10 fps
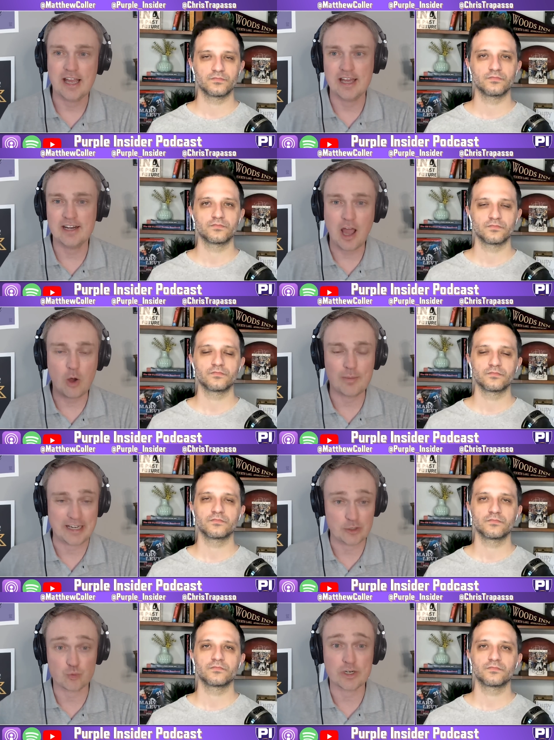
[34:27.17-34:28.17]
Speaker 1: and how
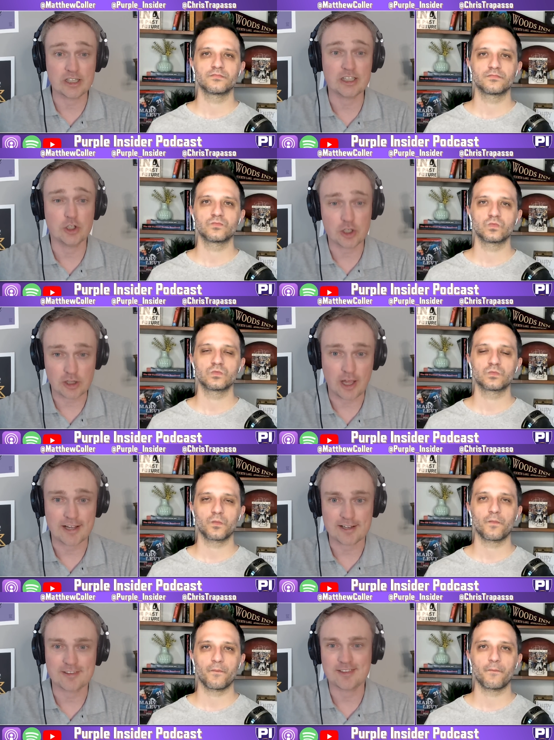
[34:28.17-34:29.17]
many really look
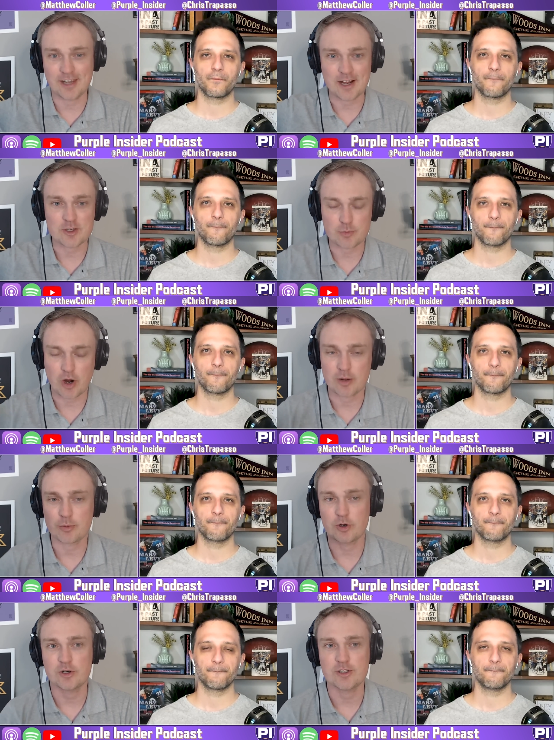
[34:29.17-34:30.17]
like the next Brock
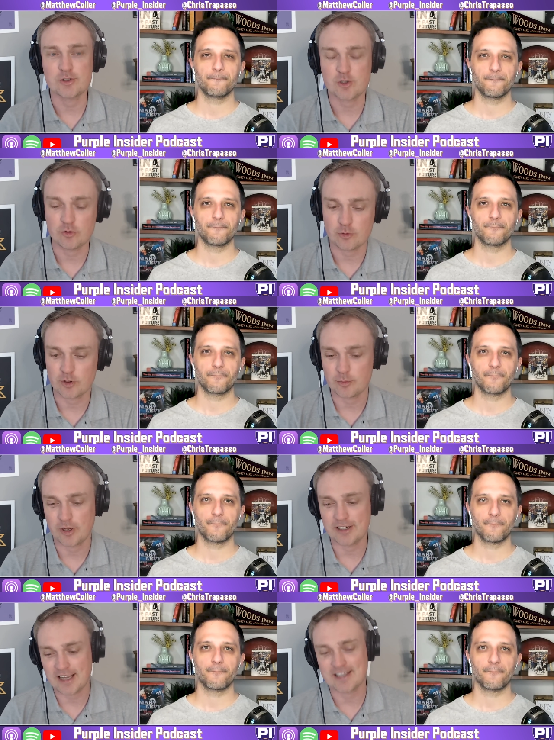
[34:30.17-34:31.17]
Purdy and so forth.
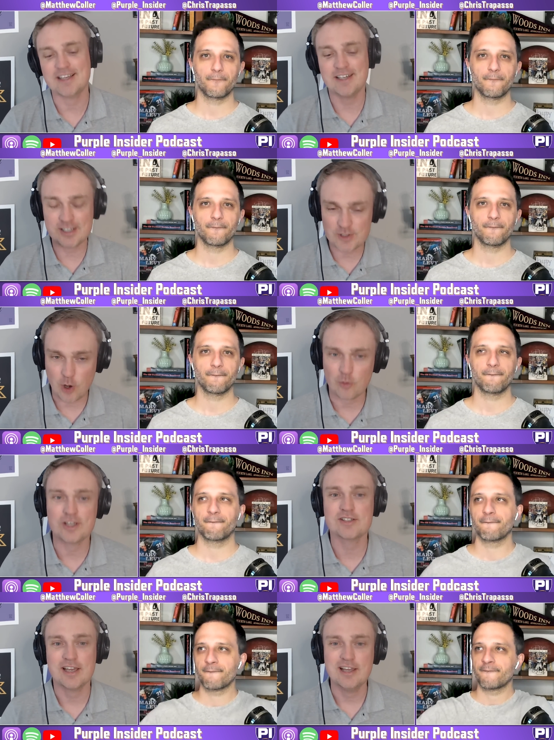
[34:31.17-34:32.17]
But yeah, it is
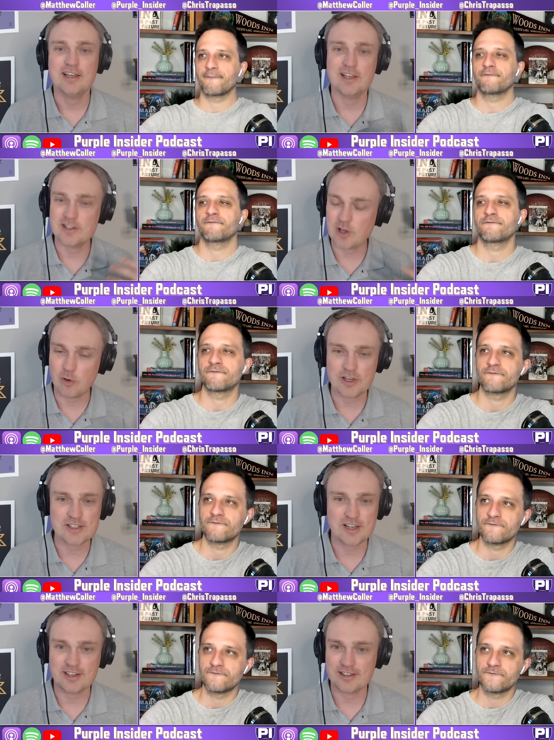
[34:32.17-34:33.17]
always it is
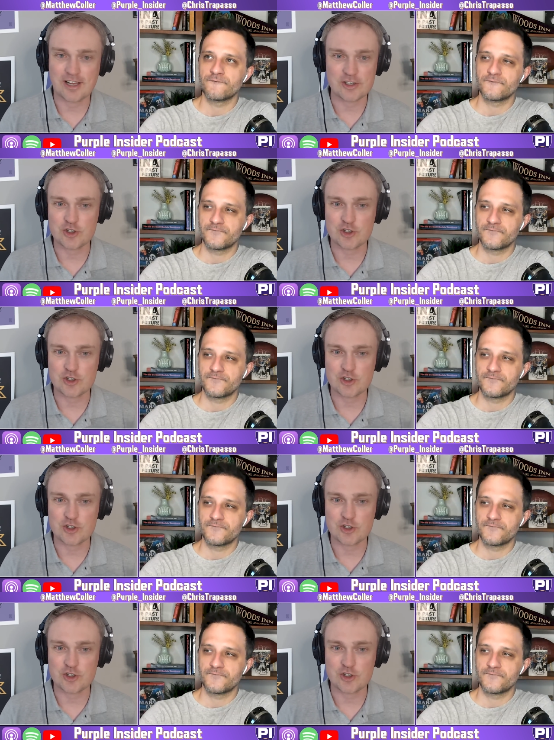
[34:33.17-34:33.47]
always a, a